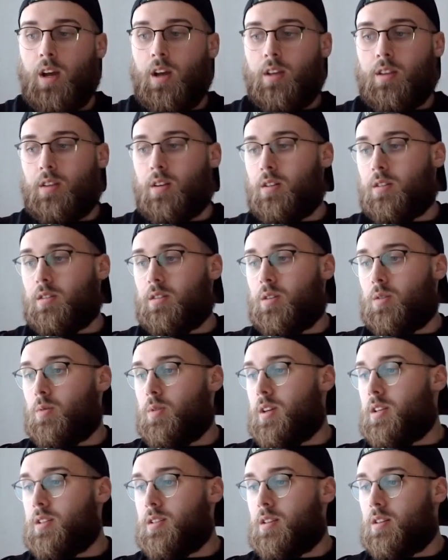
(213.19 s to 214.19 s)
There's a
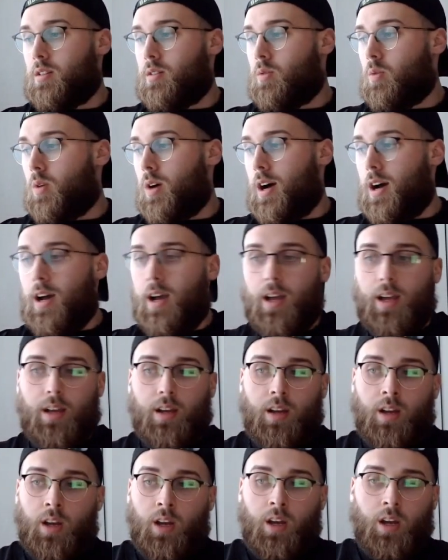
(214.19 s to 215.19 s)
reason why,
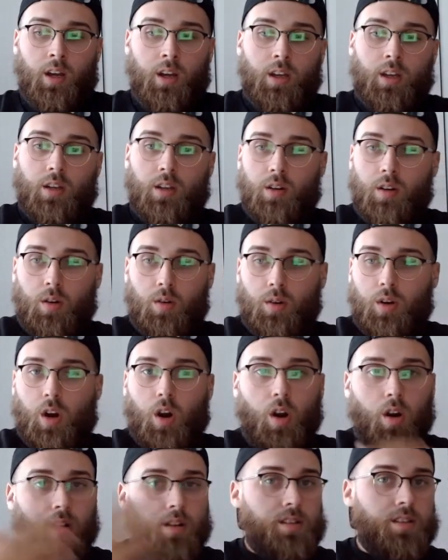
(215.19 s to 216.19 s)
you know,
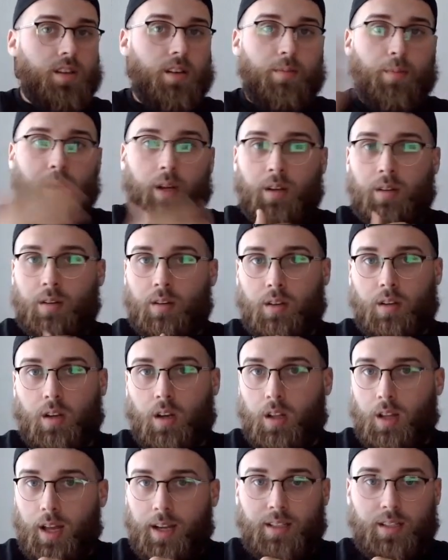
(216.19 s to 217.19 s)
cards have been
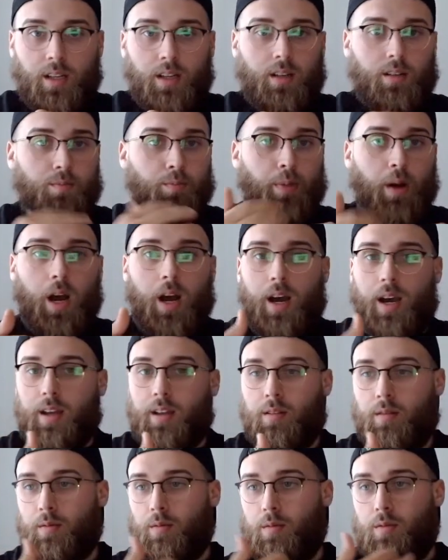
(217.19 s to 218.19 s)
collected, buy,
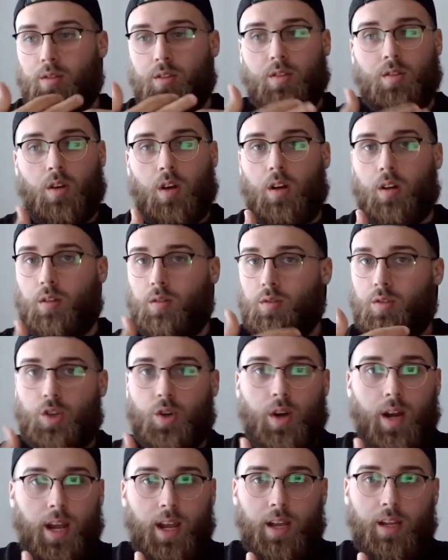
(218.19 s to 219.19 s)
sell,
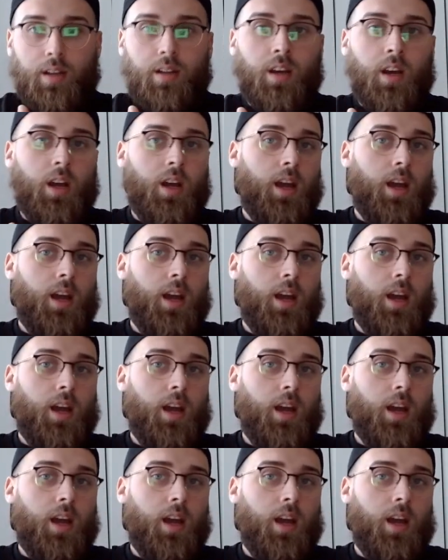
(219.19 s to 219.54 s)
trade,